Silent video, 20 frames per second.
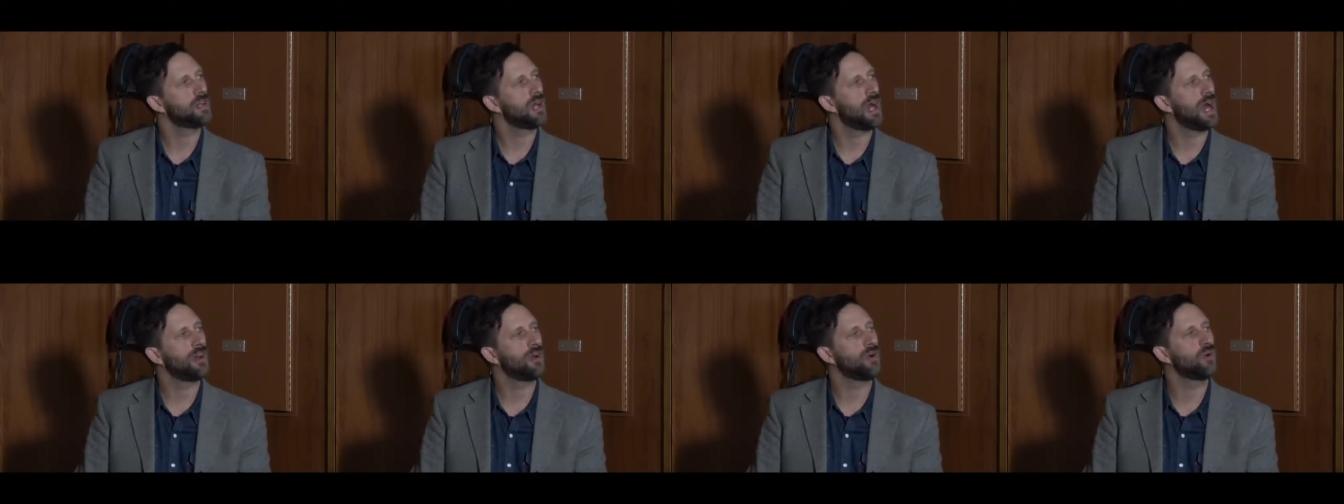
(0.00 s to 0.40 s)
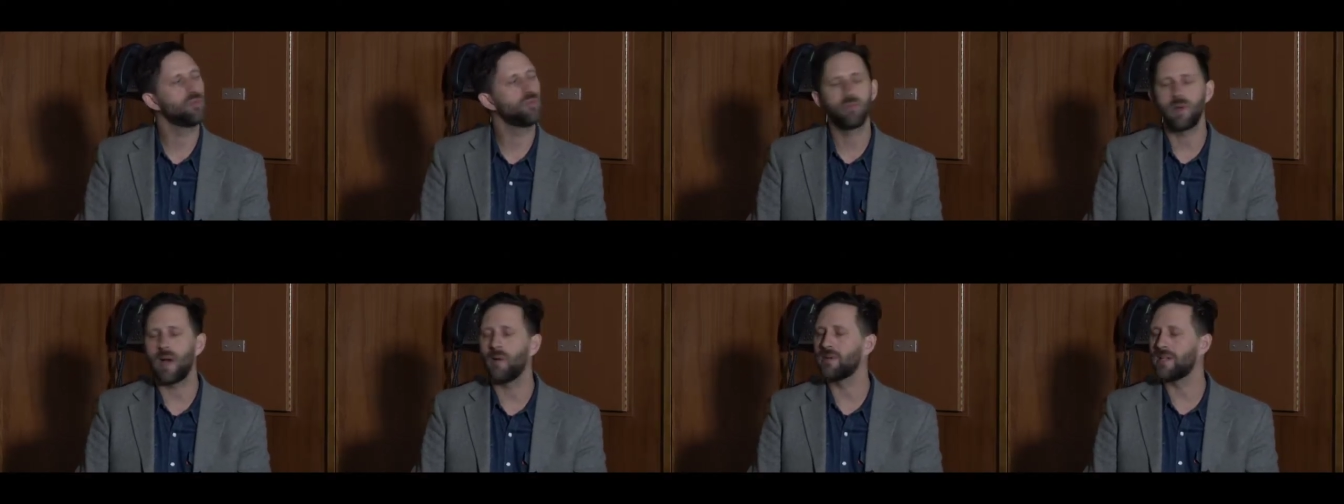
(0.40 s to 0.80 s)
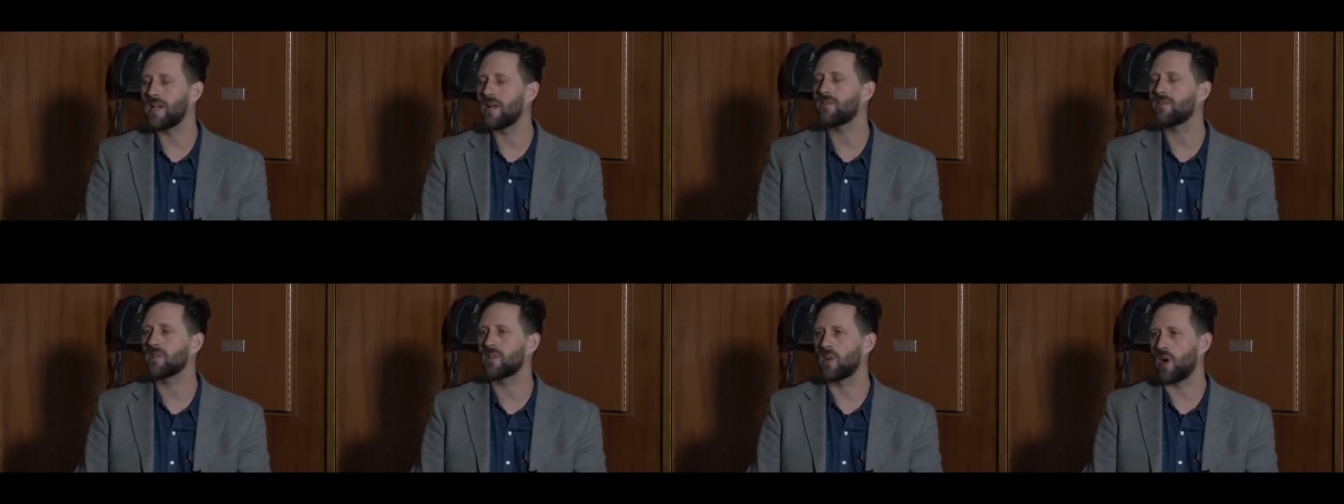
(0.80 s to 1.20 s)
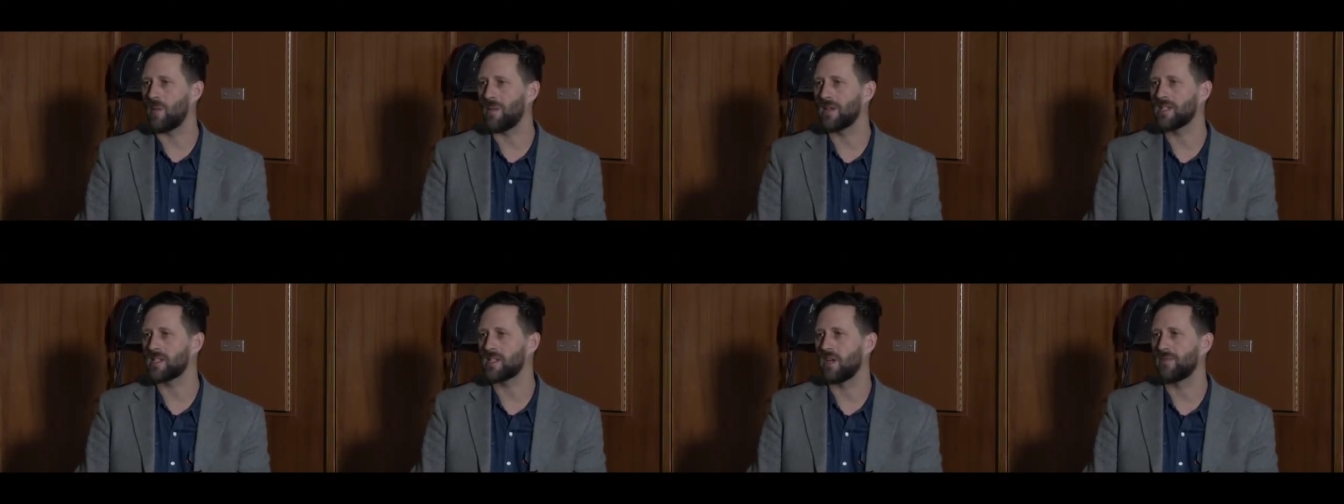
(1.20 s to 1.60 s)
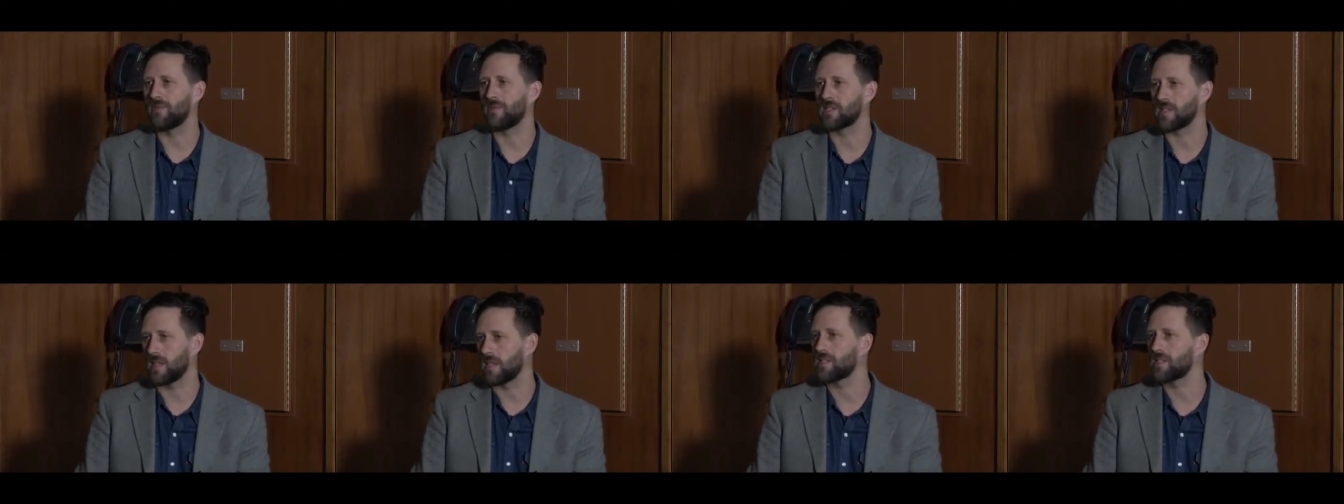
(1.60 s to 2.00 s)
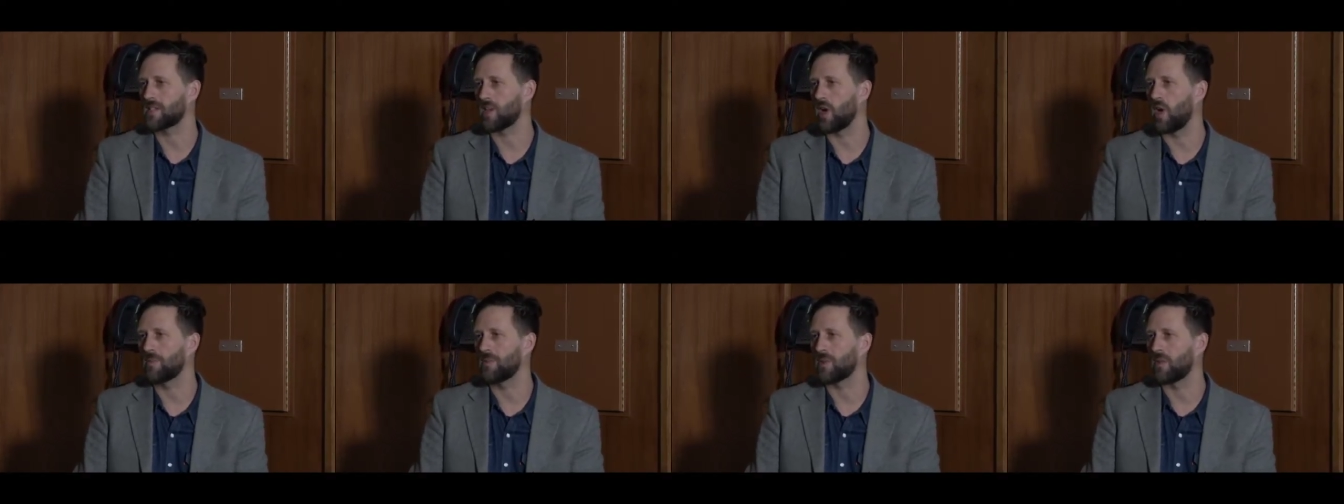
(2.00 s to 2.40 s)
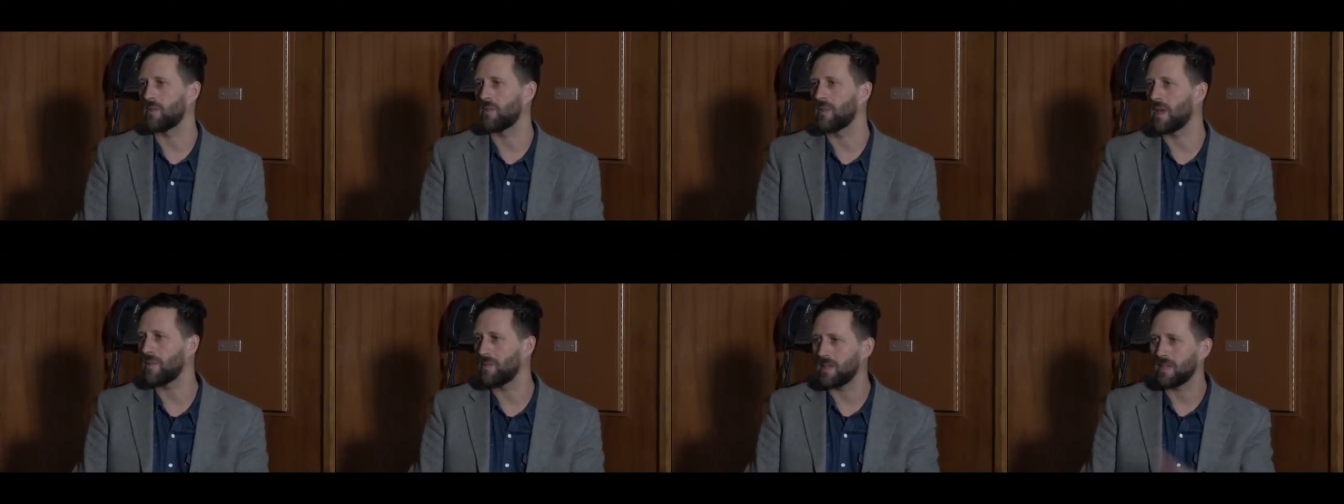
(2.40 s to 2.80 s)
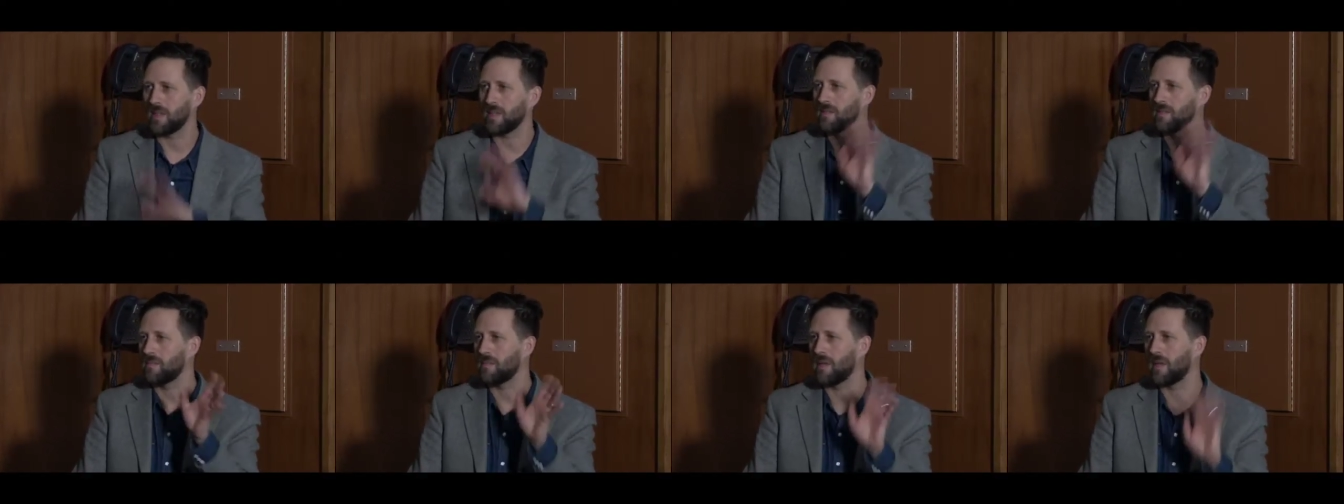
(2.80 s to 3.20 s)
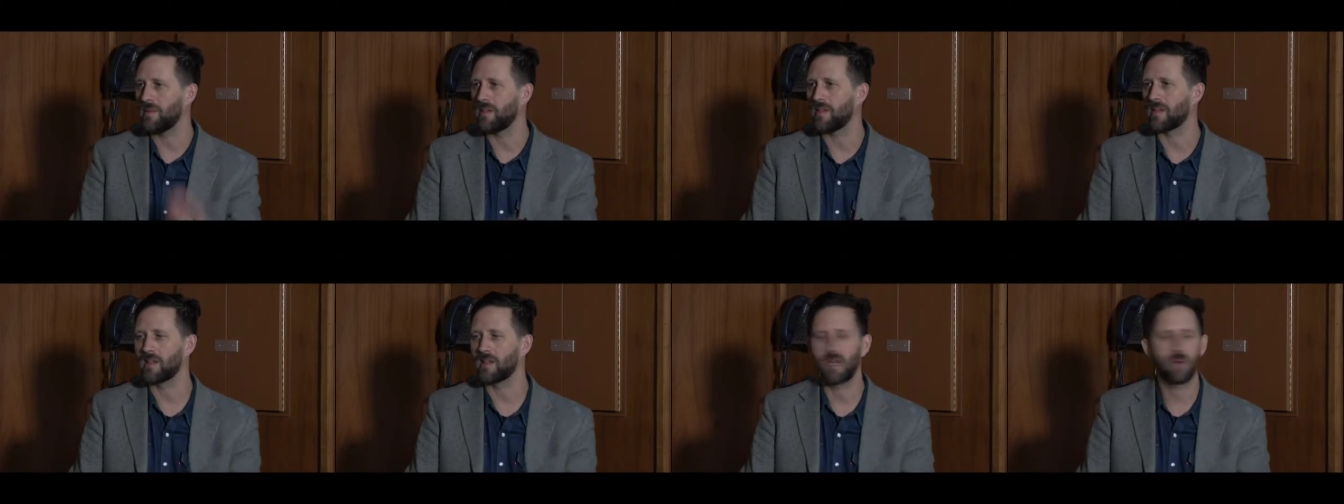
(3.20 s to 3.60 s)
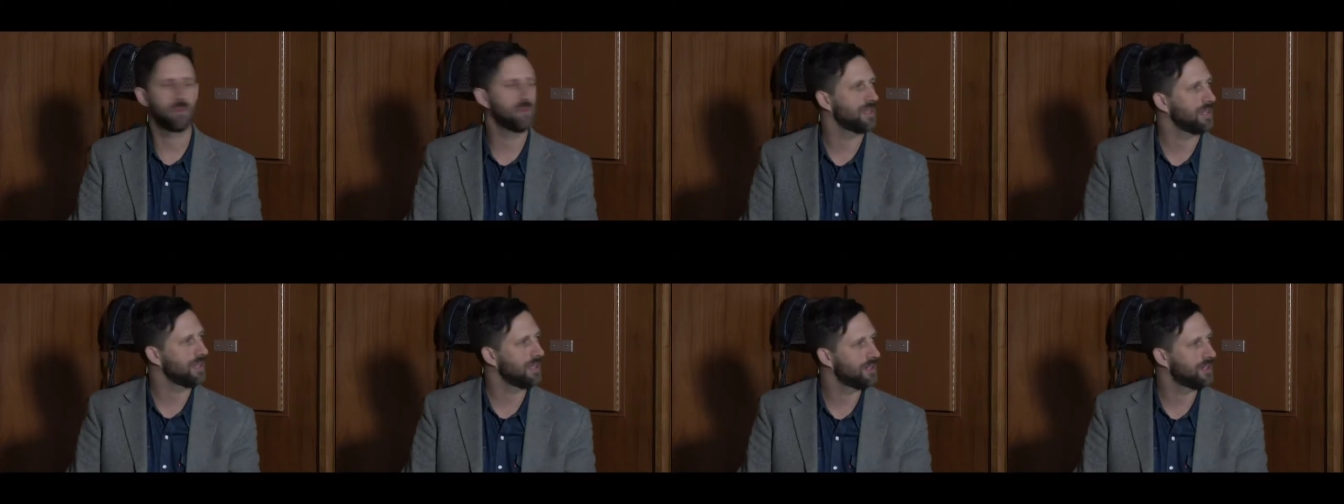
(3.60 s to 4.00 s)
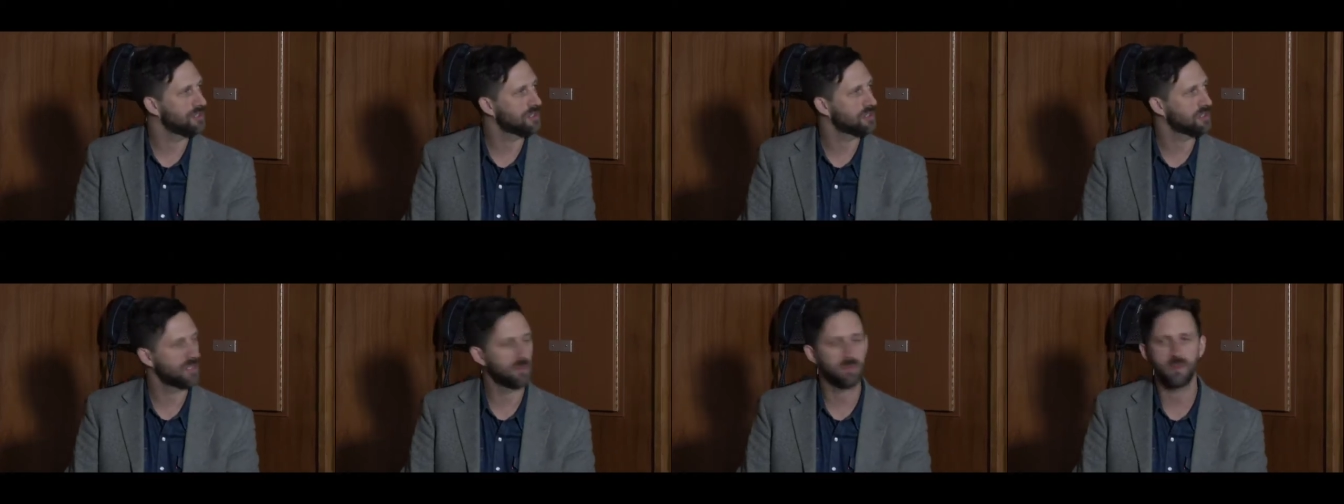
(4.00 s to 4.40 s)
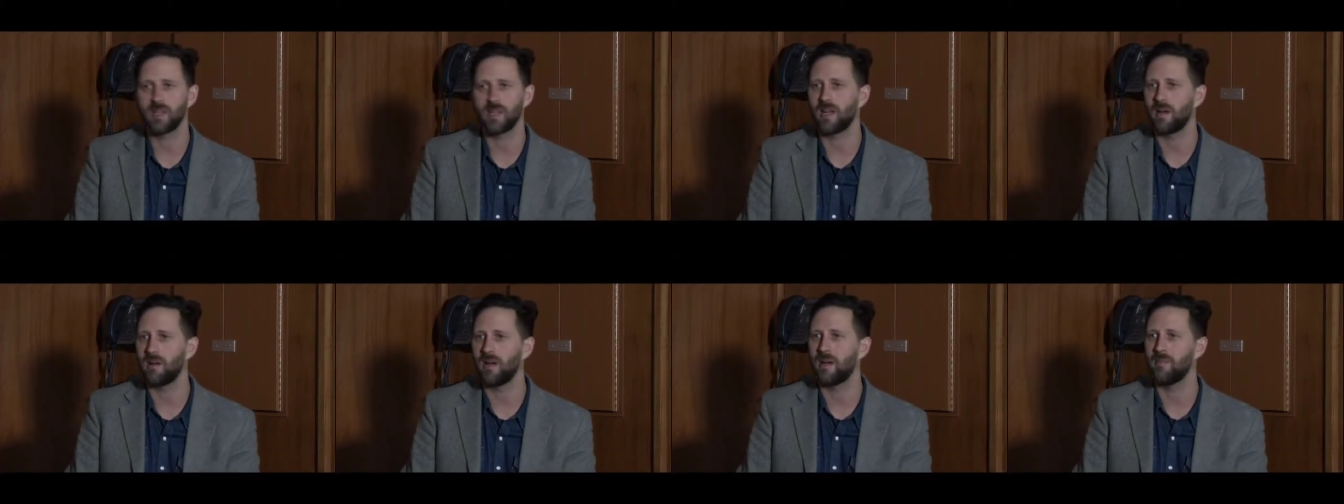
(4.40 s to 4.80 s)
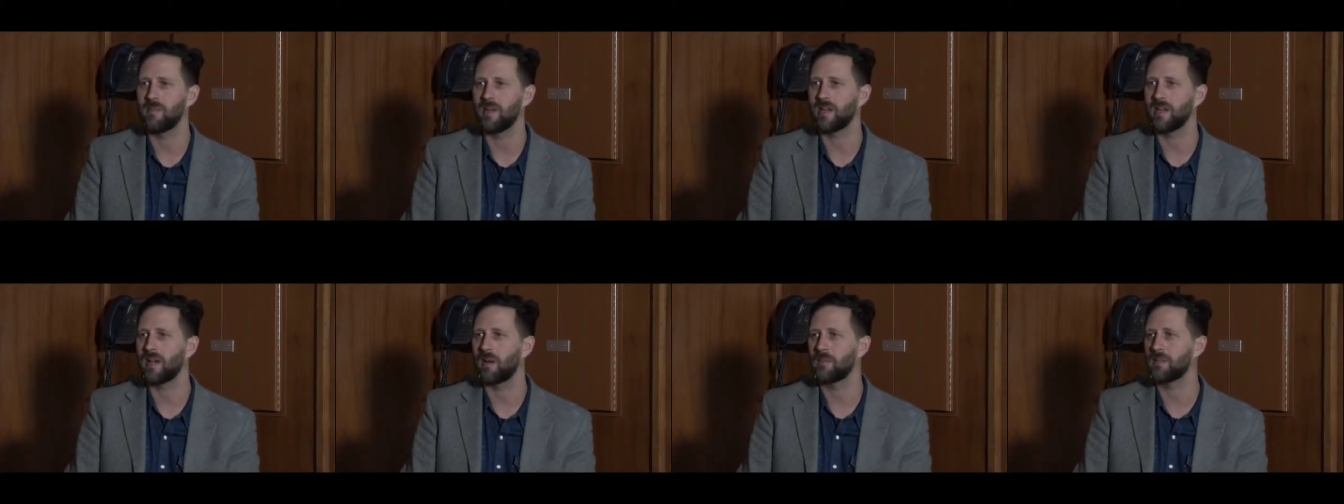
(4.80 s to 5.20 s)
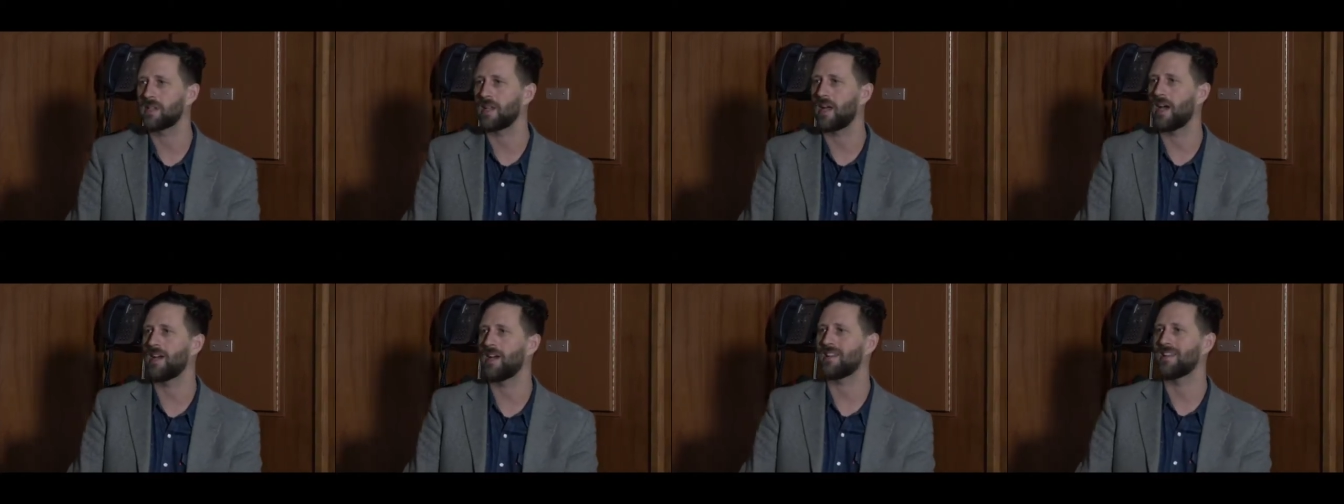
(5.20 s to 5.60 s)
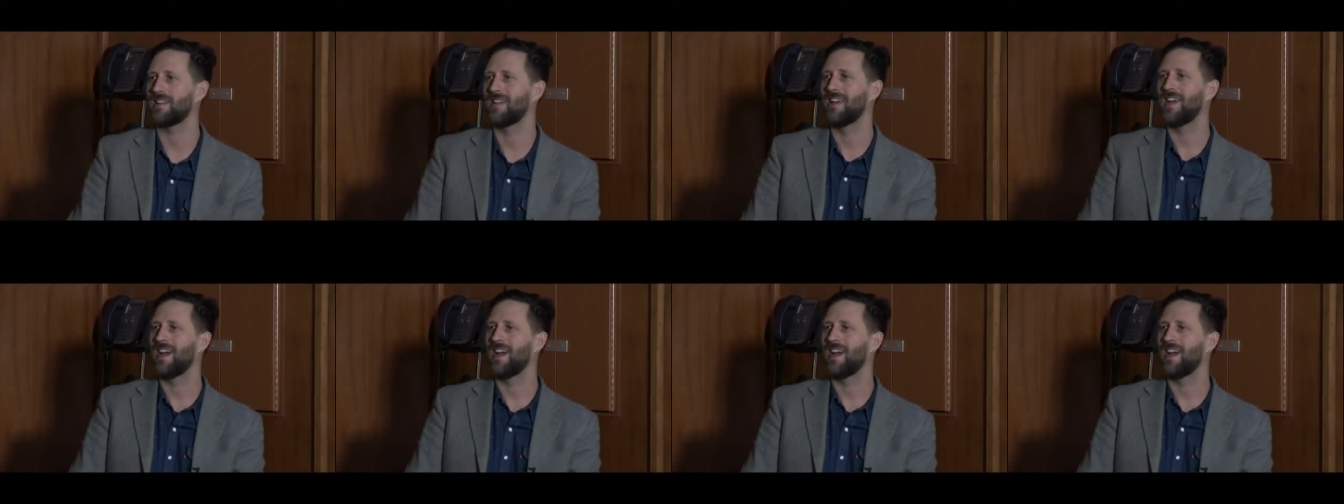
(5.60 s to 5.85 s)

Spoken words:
I would never call myself a sculptor. Maybe in a couple of years or something, I may come to that.